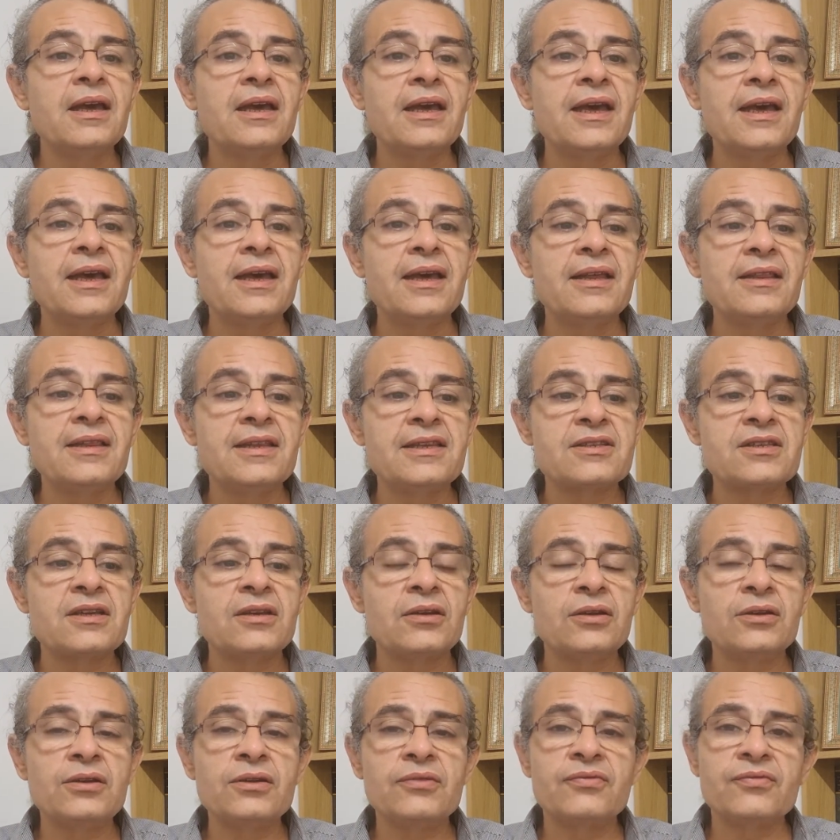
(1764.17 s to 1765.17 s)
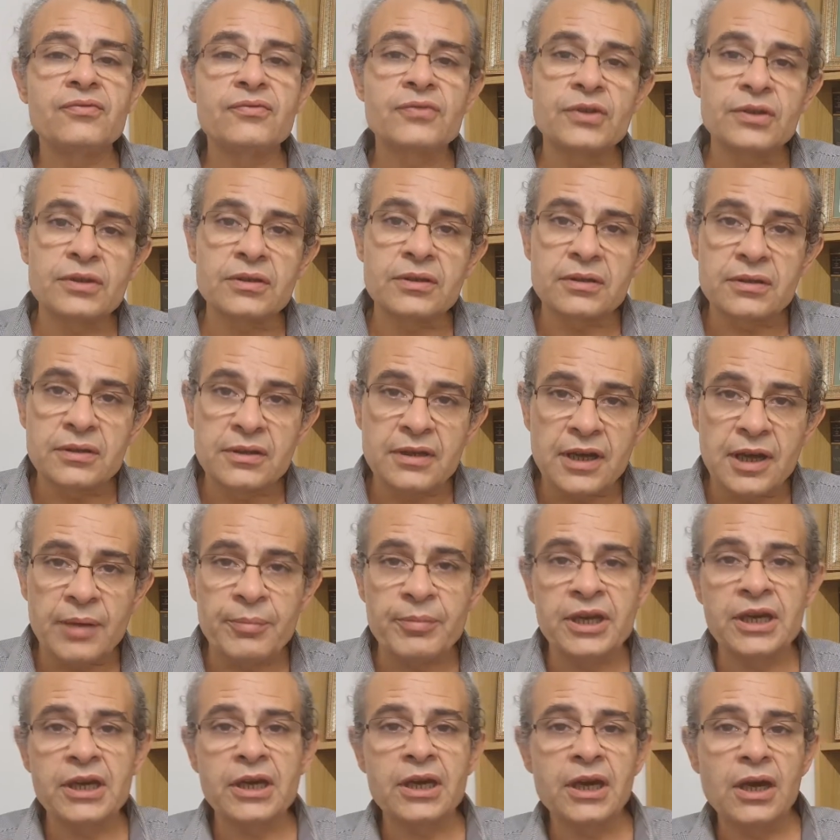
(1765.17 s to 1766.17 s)
There's a lot of
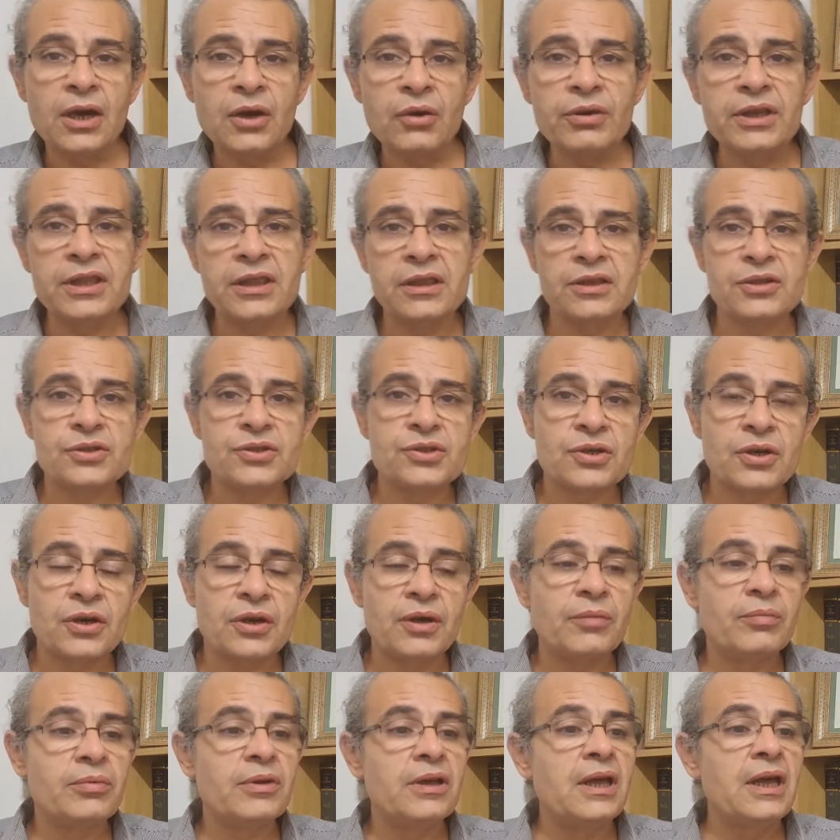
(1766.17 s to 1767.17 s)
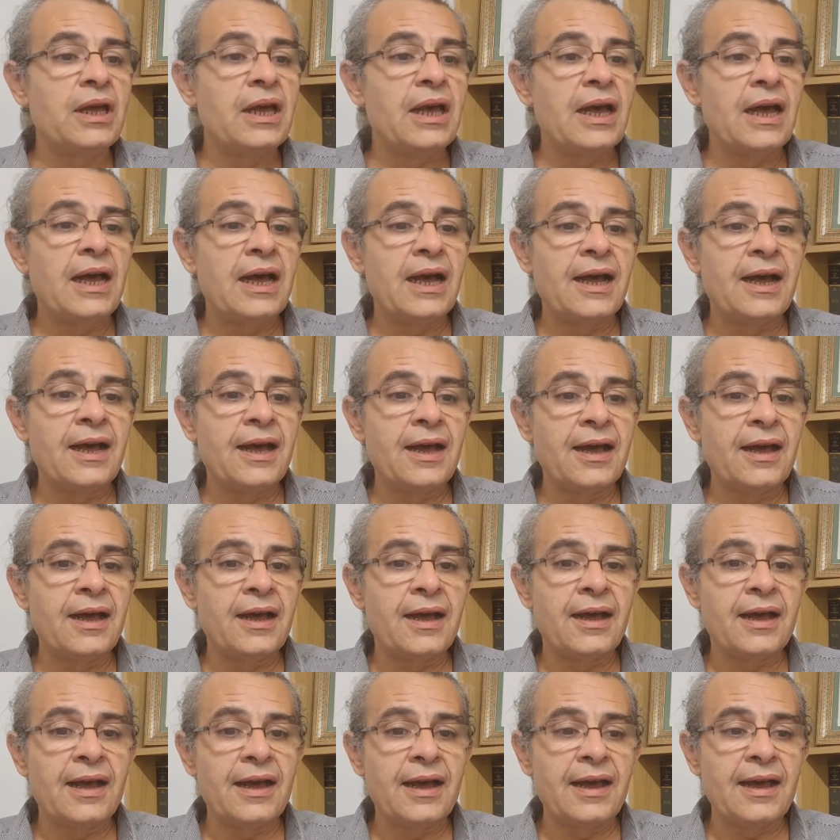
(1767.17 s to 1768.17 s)
come and go in the job.
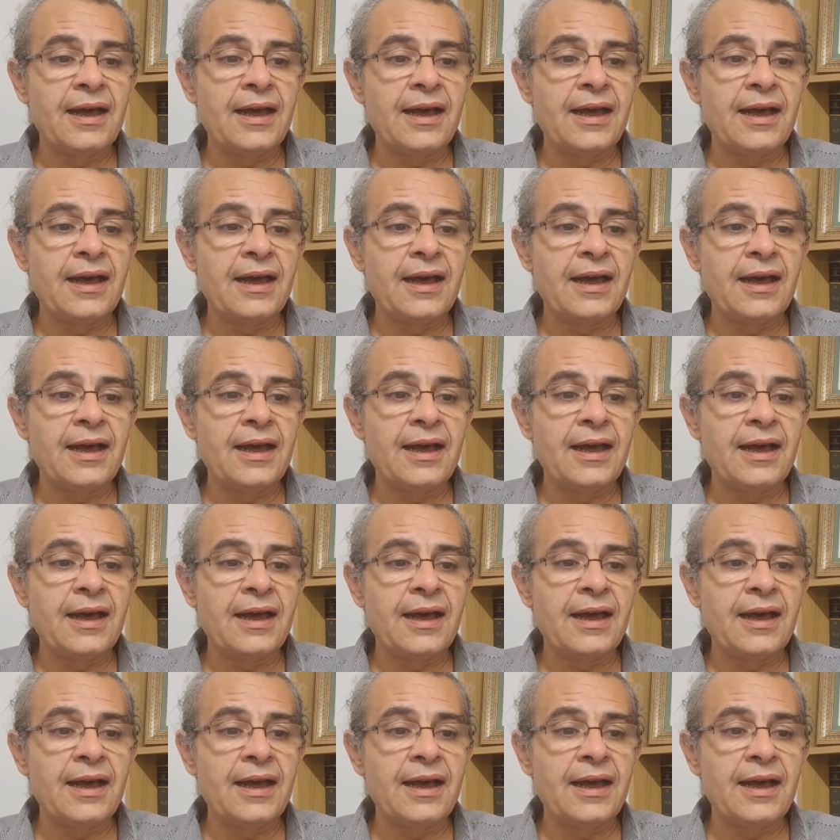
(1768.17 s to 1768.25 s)
And